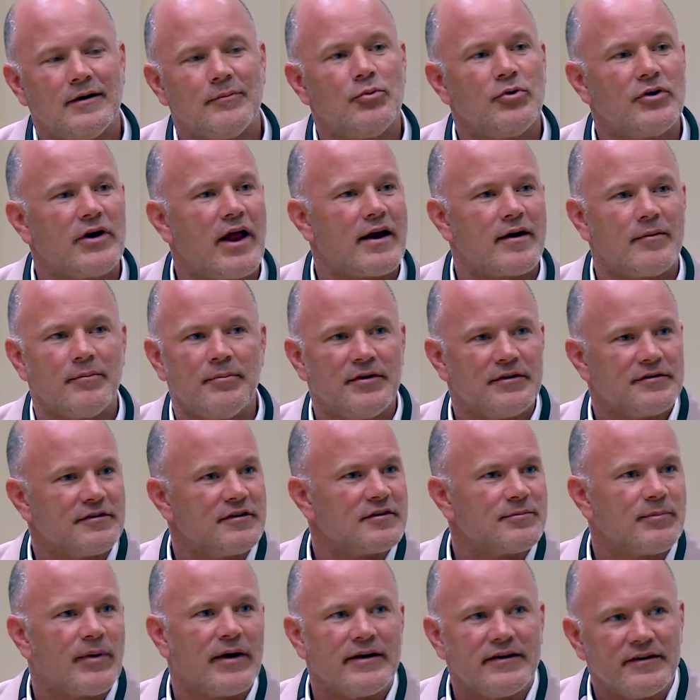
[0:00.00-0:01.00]
put out of
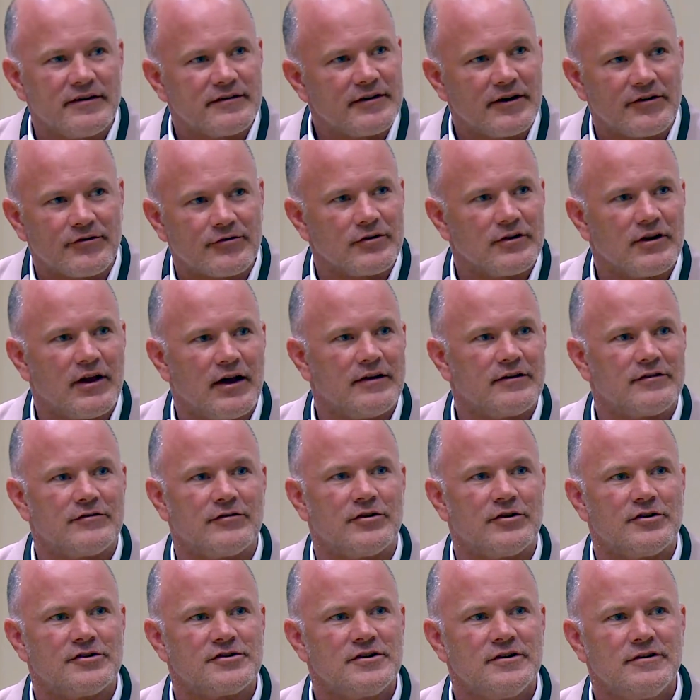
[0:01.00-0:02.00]
business by a decentralized
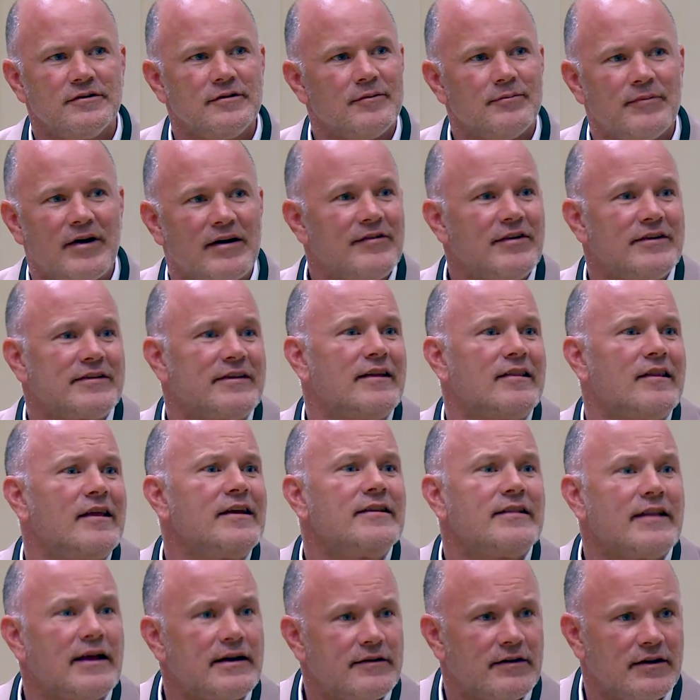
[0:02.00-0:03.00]
version. Matter of fact, they
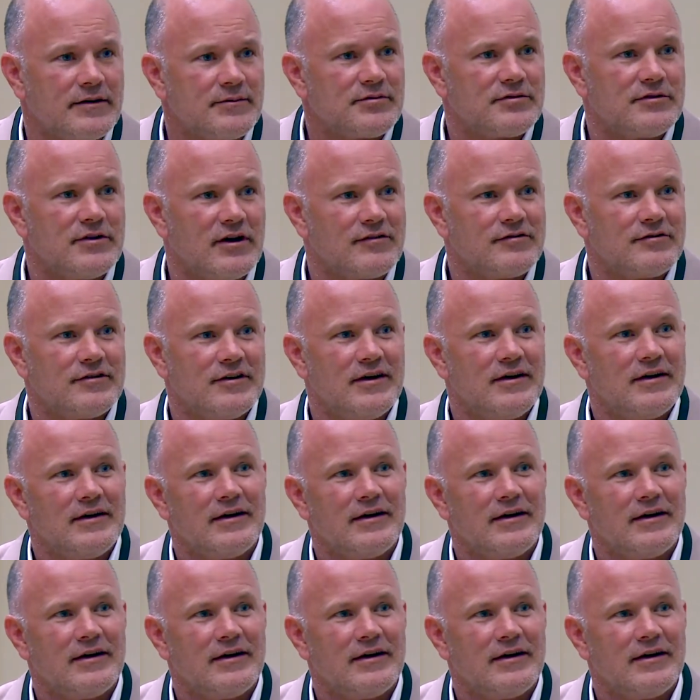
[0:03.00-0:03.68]
like that type stuff.